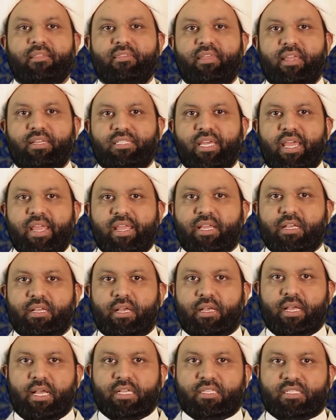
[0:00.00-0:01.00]
they take
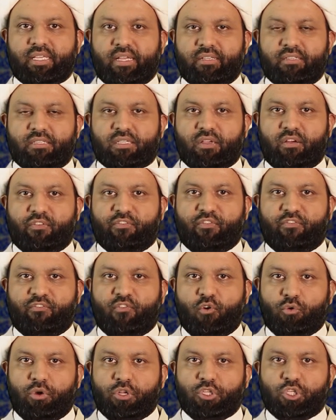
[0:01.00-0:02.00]
a sense of
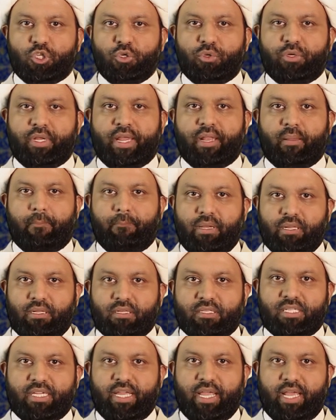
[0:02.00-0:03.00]
fortitude and
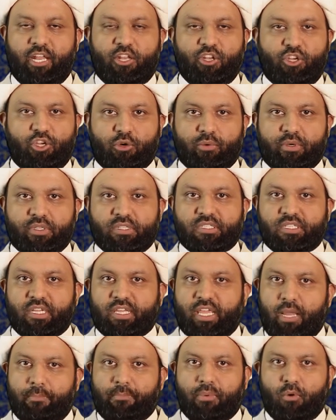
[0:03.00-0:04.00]
ability and endurance to
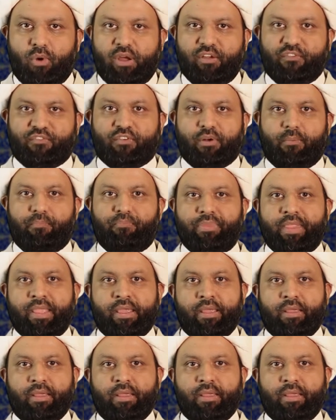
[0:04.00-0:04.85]
keep away from.